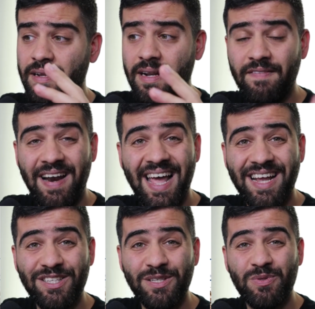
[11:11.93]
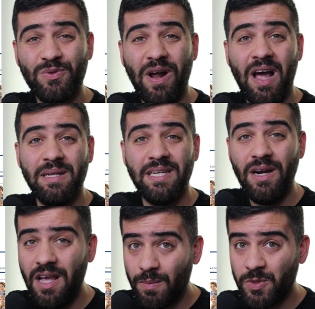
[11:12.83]
Leave a like and subscribe. It
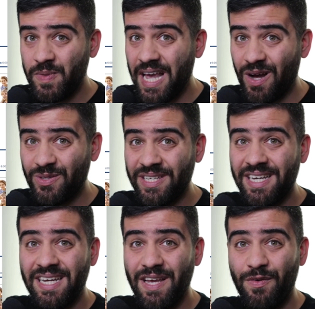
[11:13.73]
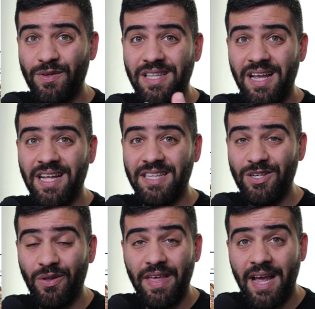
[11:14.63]
really helps me out. If you stayed
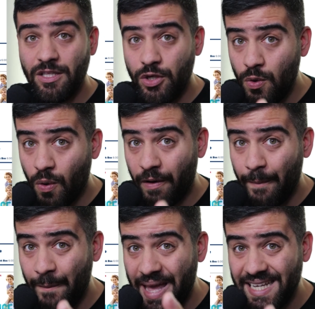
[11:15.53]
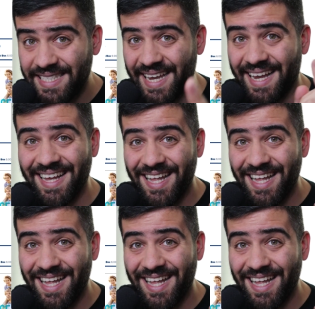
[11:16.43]
until the end, you are amazing.